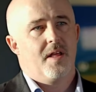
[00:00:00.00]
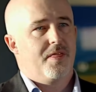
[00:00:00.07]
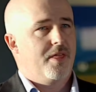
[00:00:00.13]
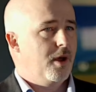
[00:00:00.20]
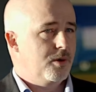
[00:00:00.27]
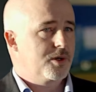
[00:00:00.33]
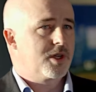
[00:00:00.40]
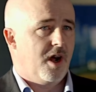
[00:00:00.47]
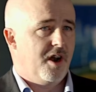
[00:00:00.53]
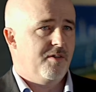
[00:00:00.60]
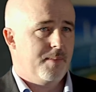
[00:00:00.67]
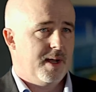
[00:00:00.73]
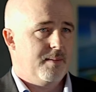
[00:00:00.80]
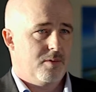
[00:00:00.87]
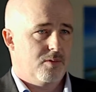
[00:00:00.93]
those kind of
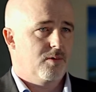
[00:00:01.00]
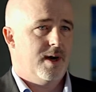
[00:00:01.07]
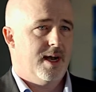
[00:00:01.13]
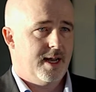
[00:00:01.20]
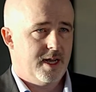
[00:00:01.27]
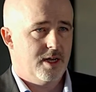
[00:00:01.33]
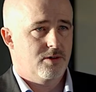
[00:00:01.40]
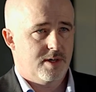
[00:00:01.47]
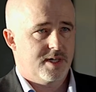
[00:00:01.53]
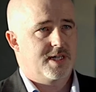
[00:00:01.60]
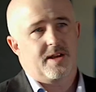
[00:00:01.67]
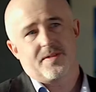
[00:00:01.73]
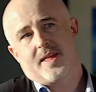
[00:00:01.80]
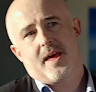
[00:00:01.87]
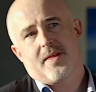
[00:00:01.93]
people really
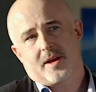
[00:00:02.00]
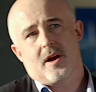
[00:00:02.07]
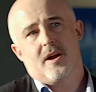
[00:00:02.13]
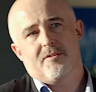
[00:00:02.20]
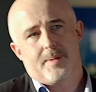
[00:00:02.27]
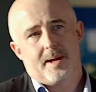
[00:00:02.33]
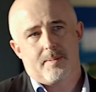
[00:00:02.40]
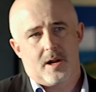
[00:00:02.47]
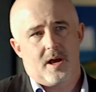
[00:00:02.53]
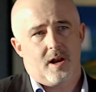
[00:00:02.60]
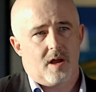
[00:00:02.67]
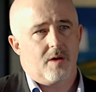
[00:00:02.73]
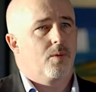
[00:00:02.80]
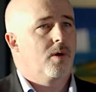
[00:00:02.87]
interesting, and they're the kind of people I like